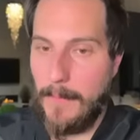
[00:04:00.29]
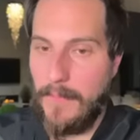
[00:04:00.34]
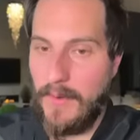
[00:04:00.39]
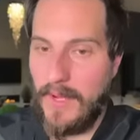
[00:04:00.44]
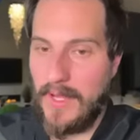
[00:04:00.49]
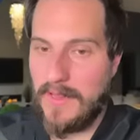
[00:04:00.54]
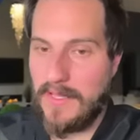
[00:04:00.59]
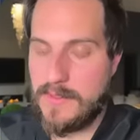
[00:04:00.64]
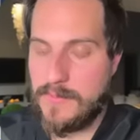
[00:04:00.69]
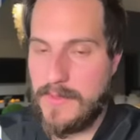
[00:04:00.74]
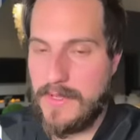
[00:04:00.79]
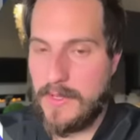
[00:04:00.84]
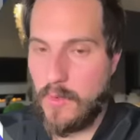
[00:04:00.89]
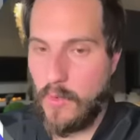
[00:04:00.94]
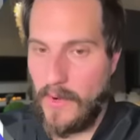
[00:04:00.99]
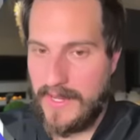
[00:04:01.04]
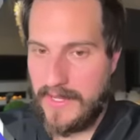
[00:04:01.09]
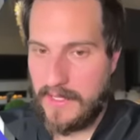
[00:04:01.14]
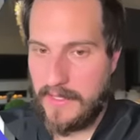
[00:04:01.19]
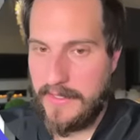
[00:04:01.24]
But let's be
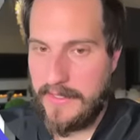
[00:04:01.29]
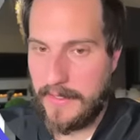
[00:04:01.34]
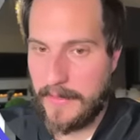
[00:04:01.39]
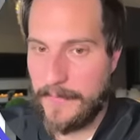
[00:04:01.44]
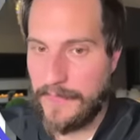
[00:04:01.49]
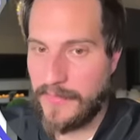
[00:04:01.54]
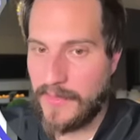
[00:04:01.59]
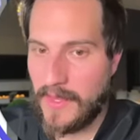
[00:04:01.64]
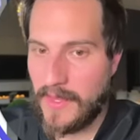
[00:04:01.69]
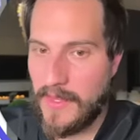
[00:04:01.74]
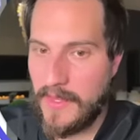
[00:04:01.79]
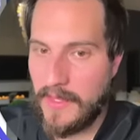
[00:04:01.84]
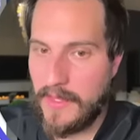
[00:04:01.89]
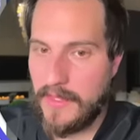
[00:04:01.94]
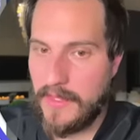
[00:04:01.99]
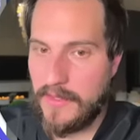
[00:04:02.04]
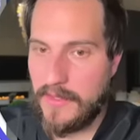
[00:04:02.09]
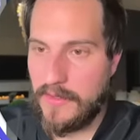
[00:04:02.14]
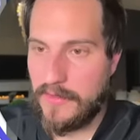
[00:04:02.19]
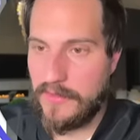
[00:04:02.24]
quite clear,
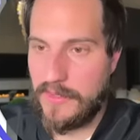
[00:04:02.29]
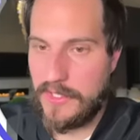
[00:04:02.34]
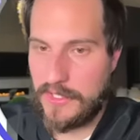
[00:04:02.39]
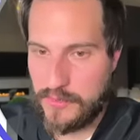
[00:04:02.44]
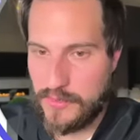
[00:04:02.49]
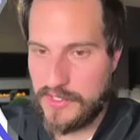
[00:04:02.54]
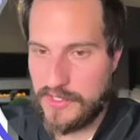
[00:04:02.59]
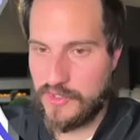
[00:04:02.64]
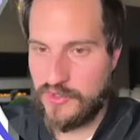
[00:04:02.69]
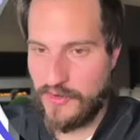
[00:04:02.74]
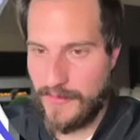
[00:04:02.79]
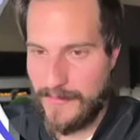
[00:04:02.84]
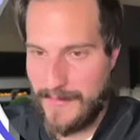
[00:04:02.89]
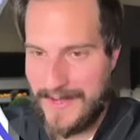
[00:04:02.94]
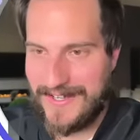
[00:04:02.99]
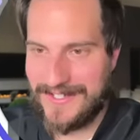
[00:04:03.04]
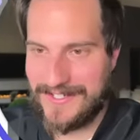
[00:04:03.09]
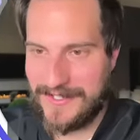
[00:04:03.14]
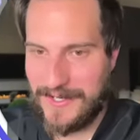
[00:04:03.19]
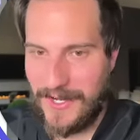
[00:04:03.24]
this was a
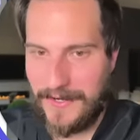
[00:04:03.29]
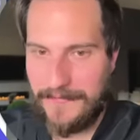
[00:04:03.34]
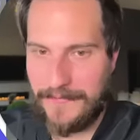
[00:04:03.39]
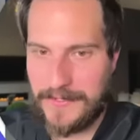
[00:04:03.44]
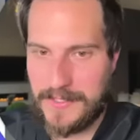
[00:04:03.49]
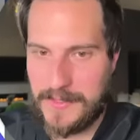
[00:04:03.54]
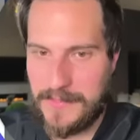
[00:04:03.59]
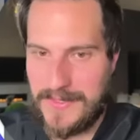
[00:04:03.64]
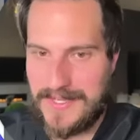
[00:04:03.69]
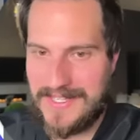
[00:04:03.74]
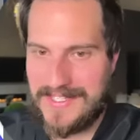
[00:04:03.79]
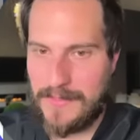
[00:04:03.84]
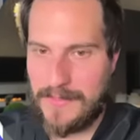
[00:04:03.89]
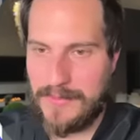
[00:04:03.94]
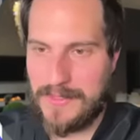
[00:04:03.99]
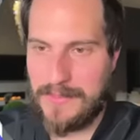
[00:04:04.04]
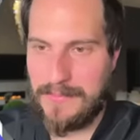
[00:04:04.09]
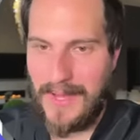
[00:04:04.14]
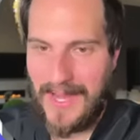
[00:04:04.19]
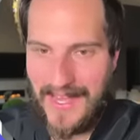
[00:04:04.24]
tremendous stock for us because I
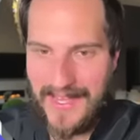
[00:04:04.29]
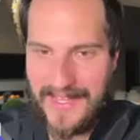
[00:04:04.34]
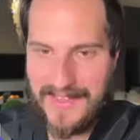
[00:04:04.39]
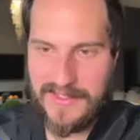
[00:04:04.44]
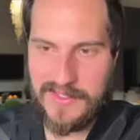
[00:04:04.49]
was buying the